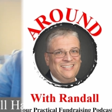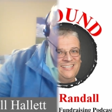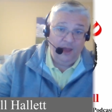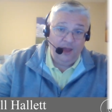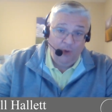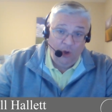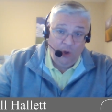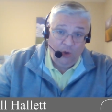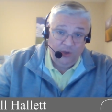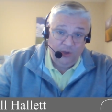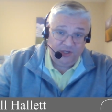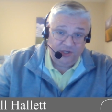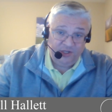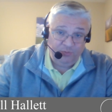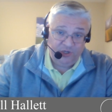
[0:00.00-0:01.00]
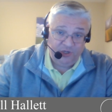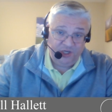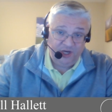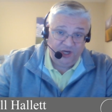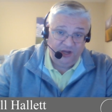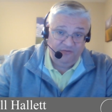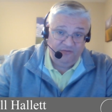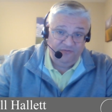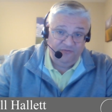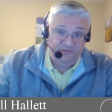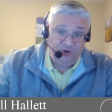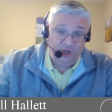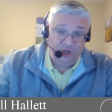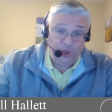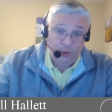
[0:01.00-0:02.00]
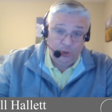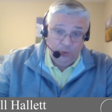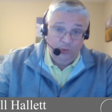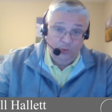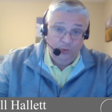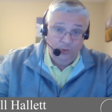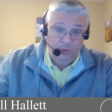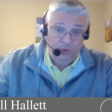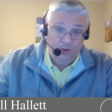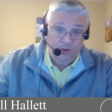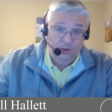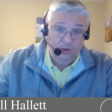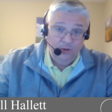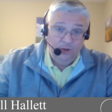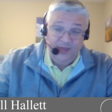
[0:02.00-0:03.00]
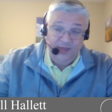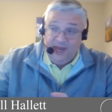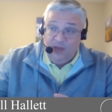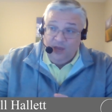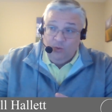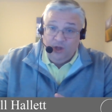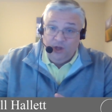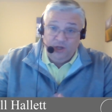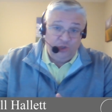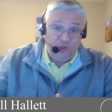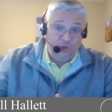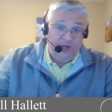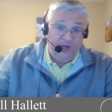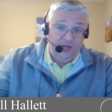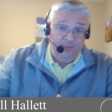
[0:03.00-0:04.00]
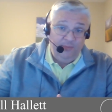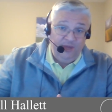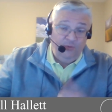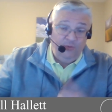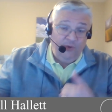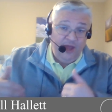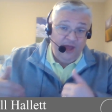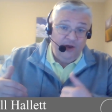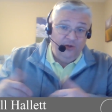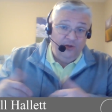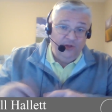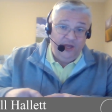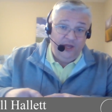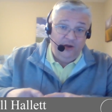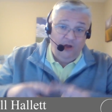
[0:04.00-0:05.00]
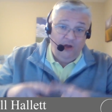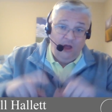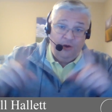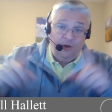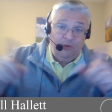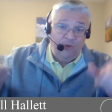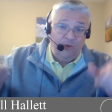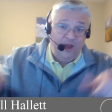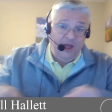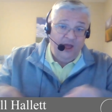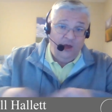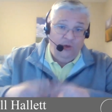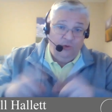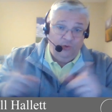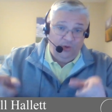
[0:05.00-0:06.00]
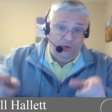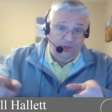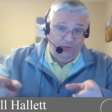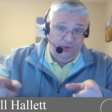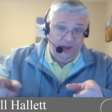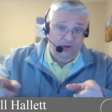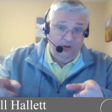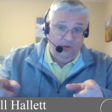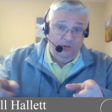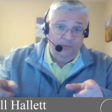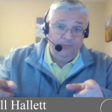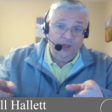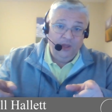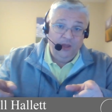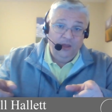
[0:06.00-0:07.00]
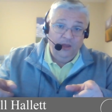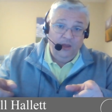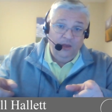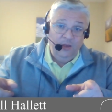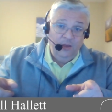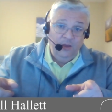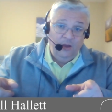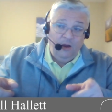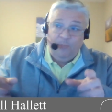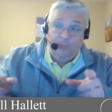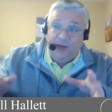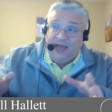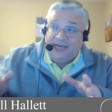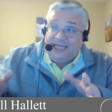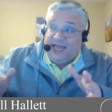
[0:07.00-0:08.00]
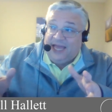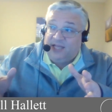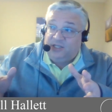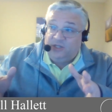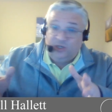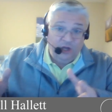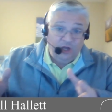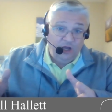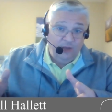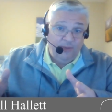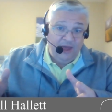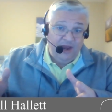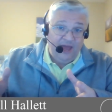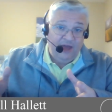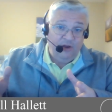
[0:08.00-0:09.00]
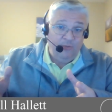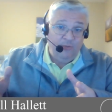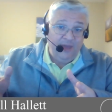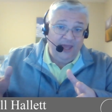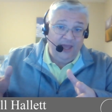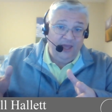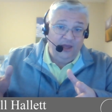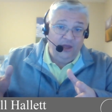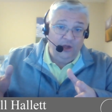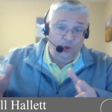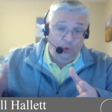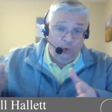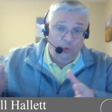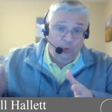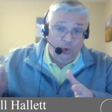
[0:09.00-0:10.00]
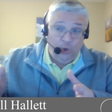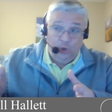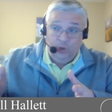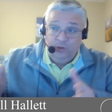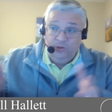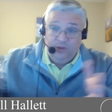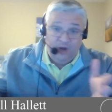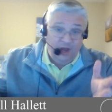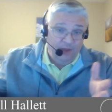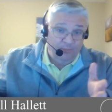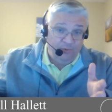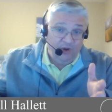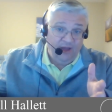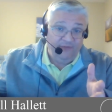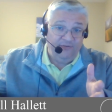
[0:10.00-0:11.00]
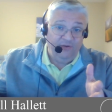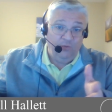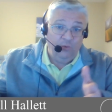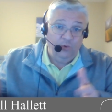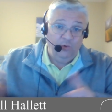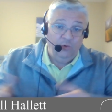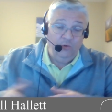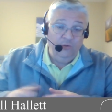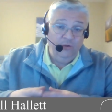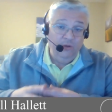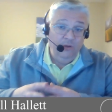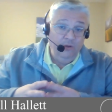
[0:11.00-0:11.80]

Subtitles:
I'm always appreciative for you, anyone joining me, Randall, here on Around with Randall, our podcast to talk about how to make your world, the nonprofit world,